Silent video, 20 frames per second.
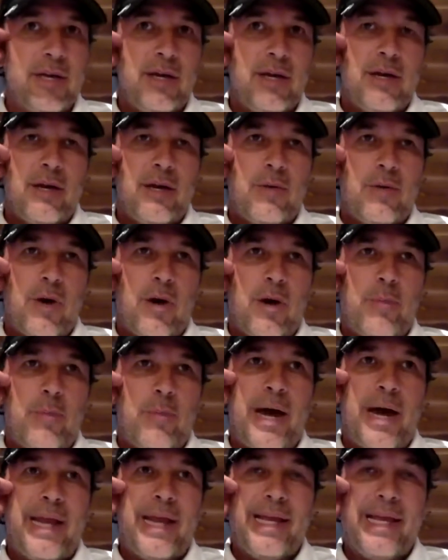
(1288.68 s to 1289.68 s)
our
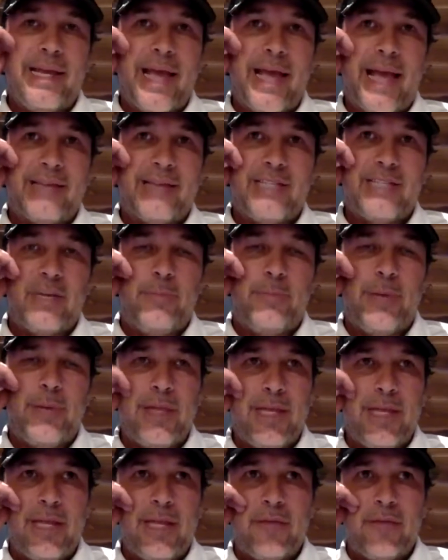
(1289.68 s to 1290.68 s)
body has the
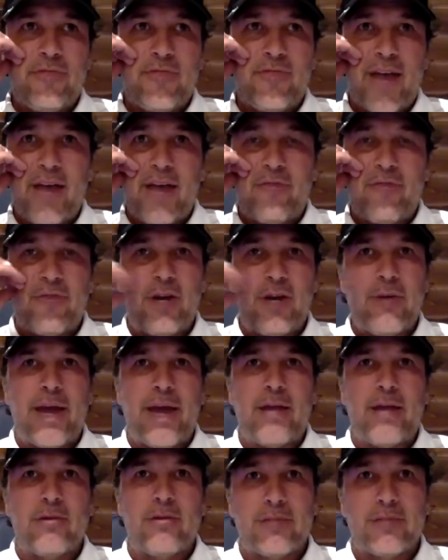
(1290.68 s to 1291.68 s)
ability to fight free
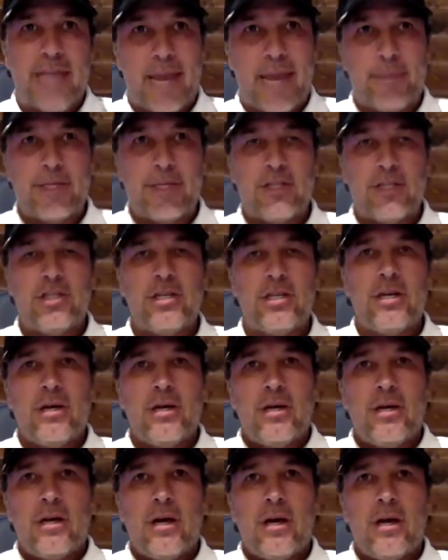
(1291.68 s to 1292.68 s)
radical damage
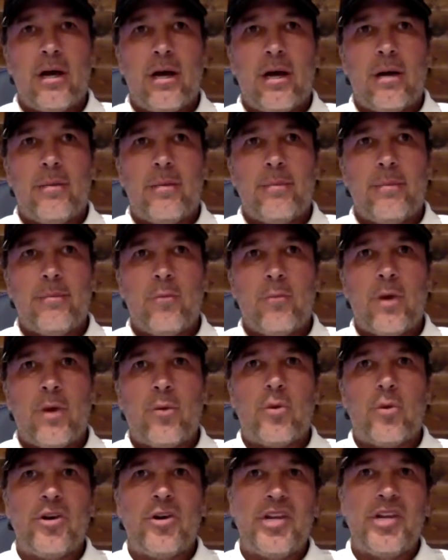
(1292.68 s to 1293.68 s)
when
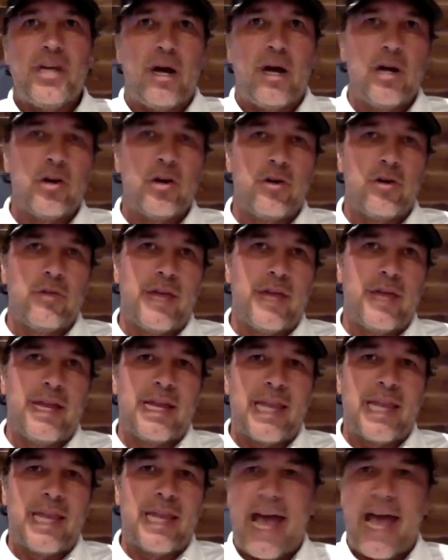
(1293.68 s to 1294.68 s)
we're younger that it
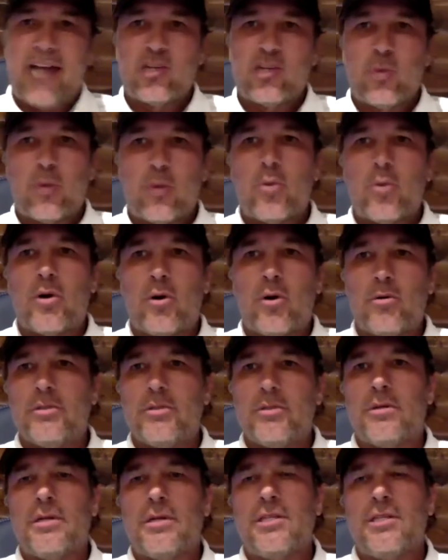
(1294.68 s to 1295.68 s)
lacks when we're older.
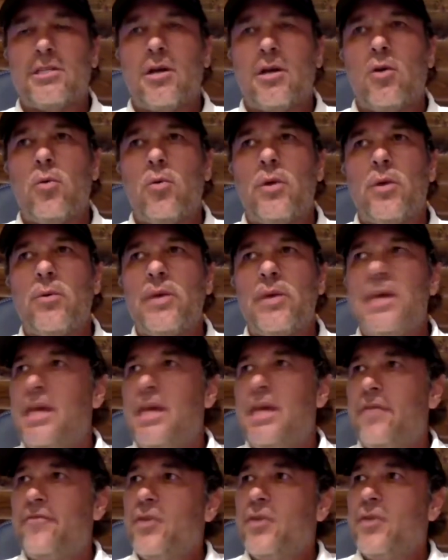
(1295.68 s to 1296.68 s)
And so when we eat
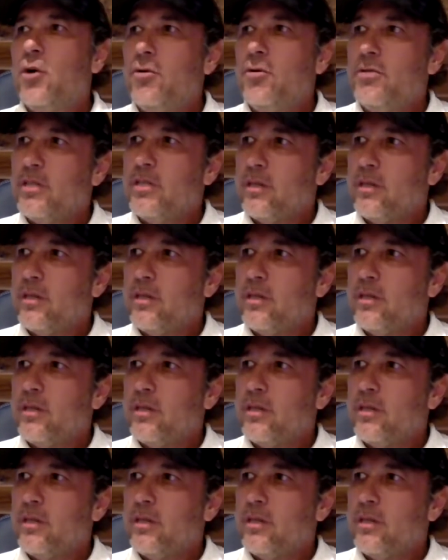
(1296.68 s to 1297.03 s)
foods and